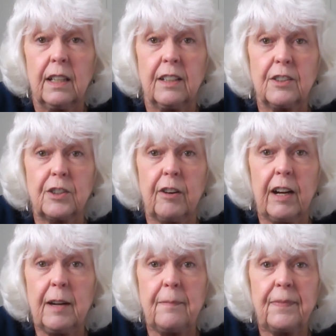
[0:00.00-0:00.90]

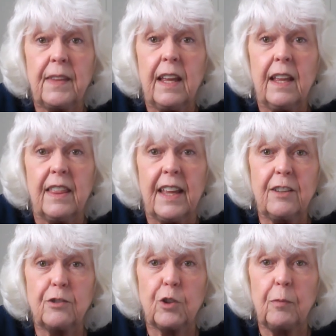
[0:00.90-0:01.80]
Instagram.
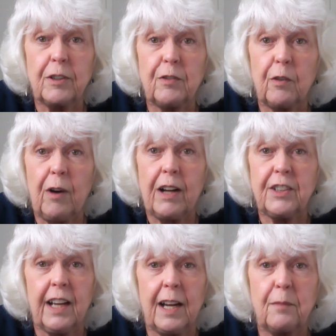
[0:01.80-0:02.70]
Thank you so much for
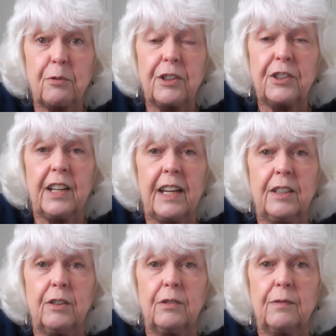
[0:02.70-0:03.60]
watching. I appreciate
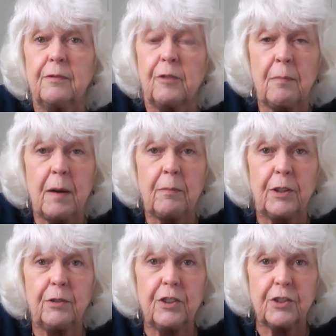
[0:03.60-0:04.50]
you. Remember,
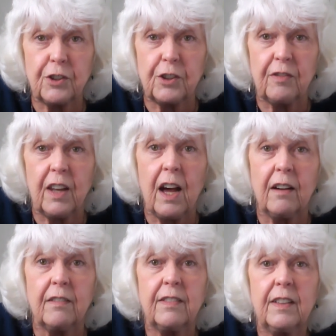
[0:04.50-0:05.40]
you deserve
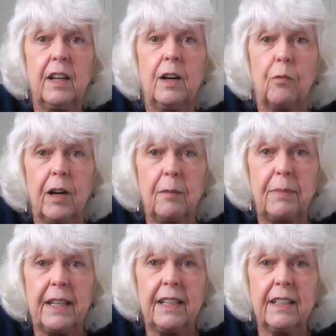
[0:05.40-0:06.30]
love,
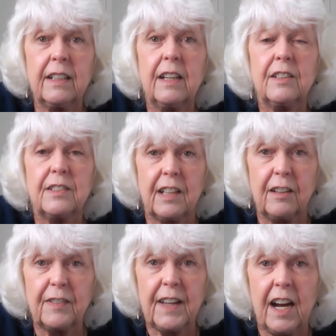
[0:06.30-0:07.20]
well-being,
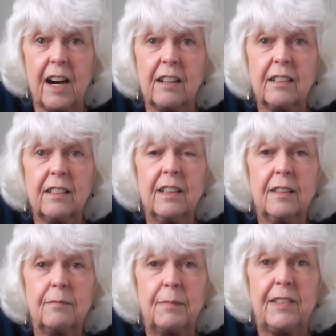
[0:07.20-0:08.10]
self-care.
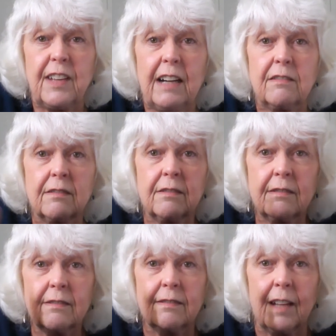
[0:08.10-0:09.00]
Peace out.
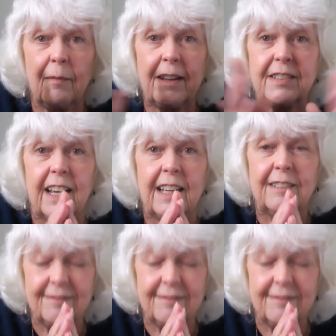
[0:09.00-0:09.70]
Namaste.